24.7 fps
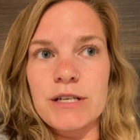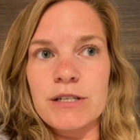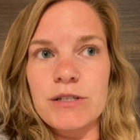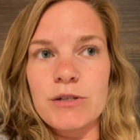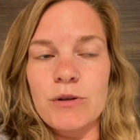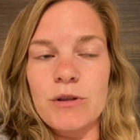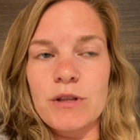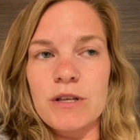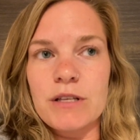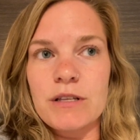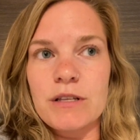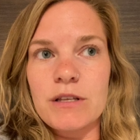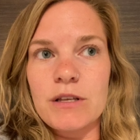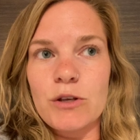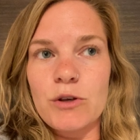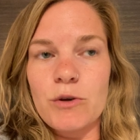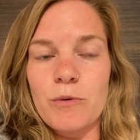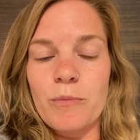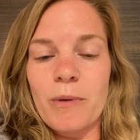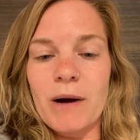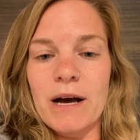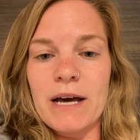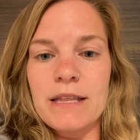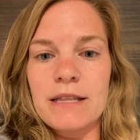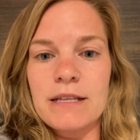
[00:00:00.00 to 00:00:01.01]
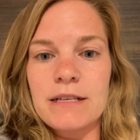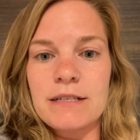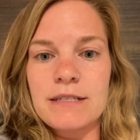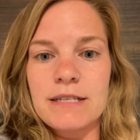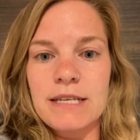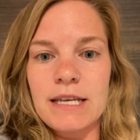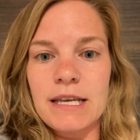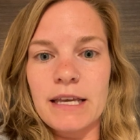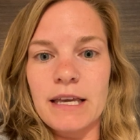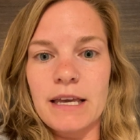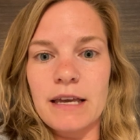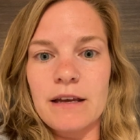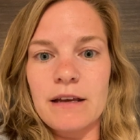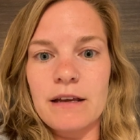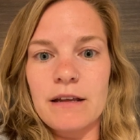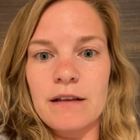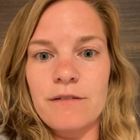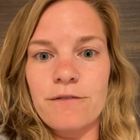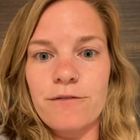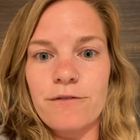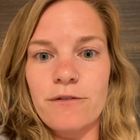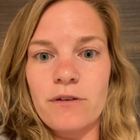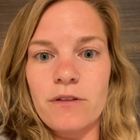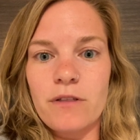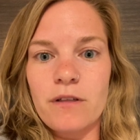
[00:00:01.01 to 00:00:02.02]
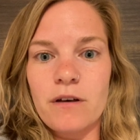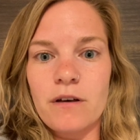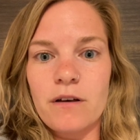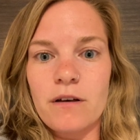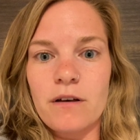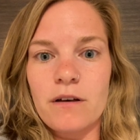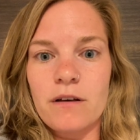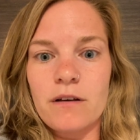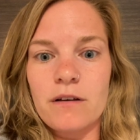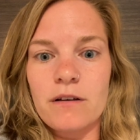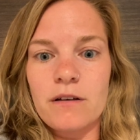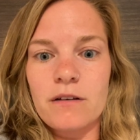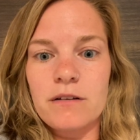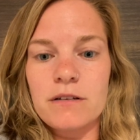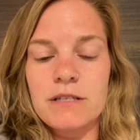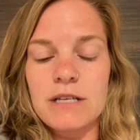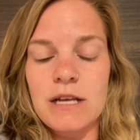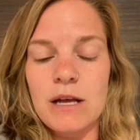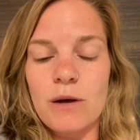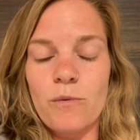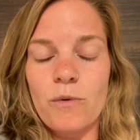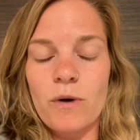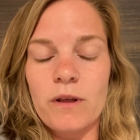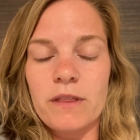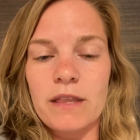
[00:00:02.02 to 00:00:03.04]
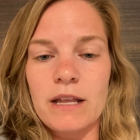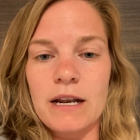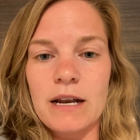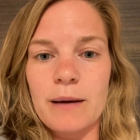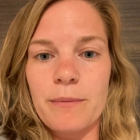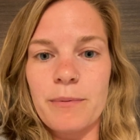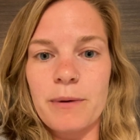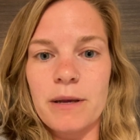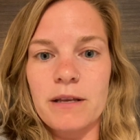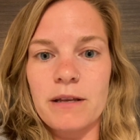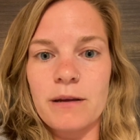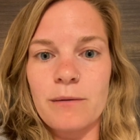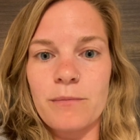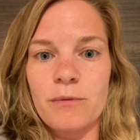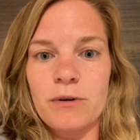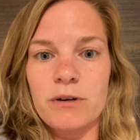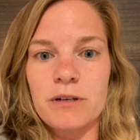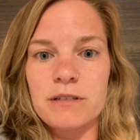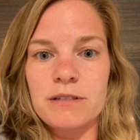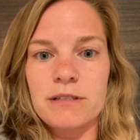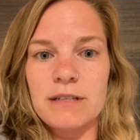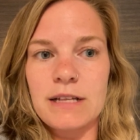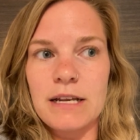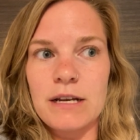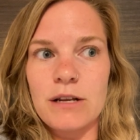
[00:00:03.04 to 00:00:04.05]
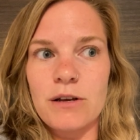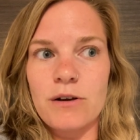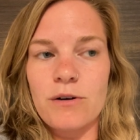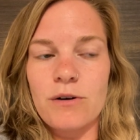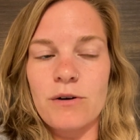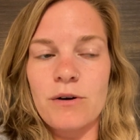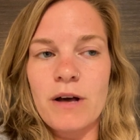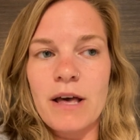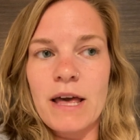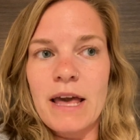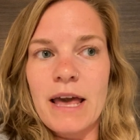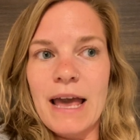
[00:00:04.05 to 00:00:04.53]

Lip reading: So that you buy the ticket for the San Juan de la Peña Monasterio